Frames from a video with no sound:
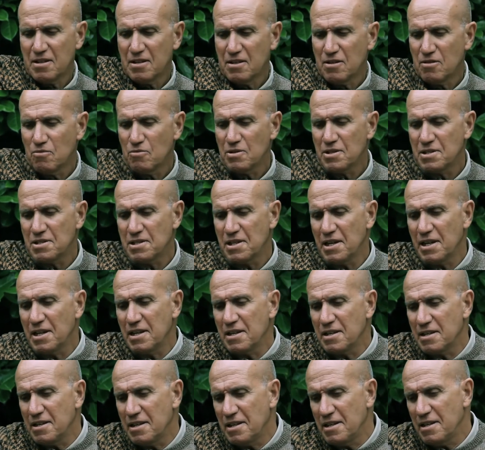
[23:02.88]
we
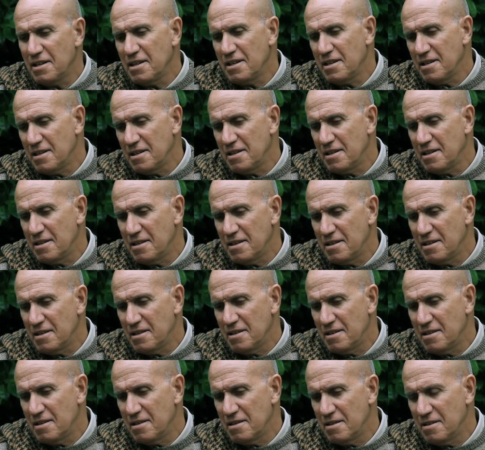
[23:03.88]
say
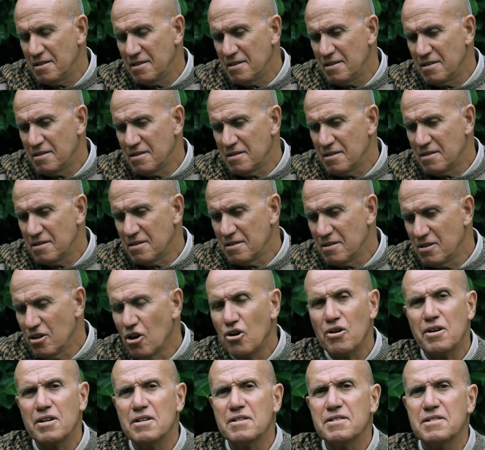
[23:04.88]
uh,
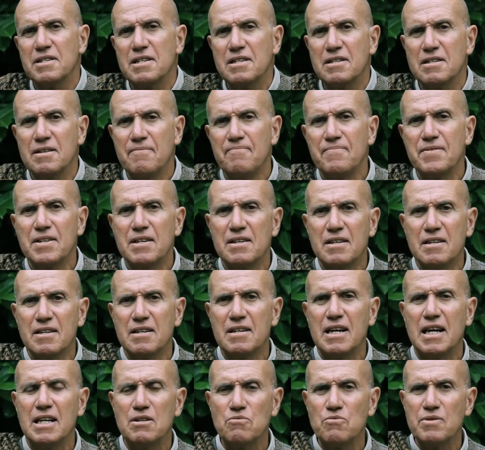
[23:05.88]
loyalty,
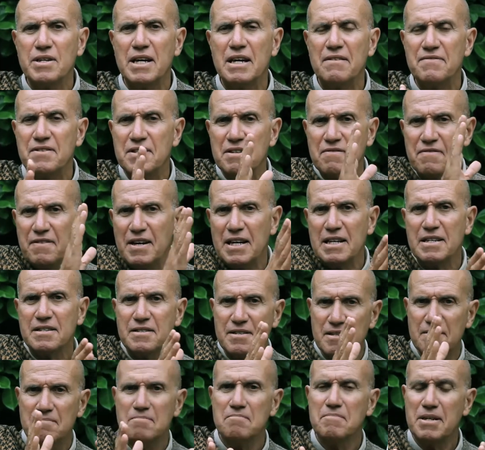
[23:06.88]
and we have defined
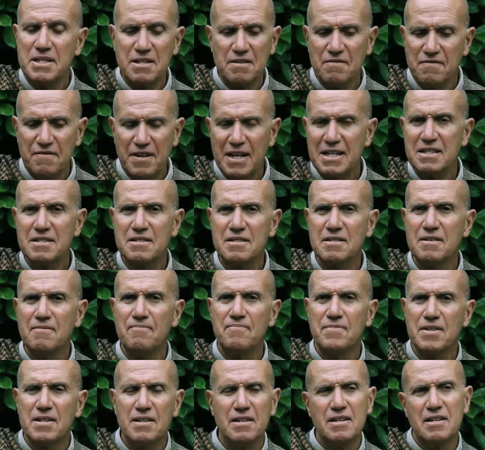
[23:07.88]
them, but in fact,
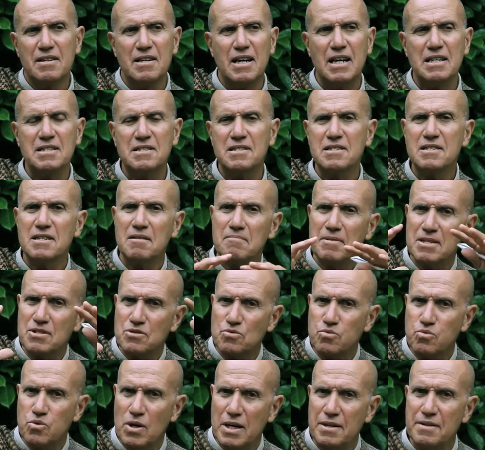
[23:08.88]
I see them as
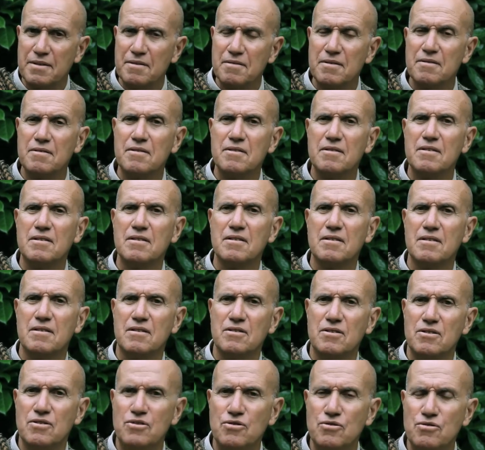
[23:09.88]
one
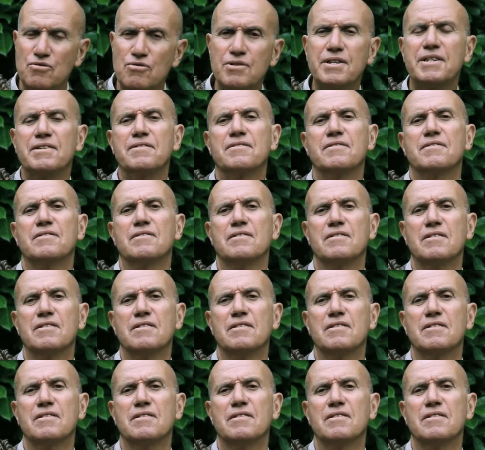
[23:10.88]
unit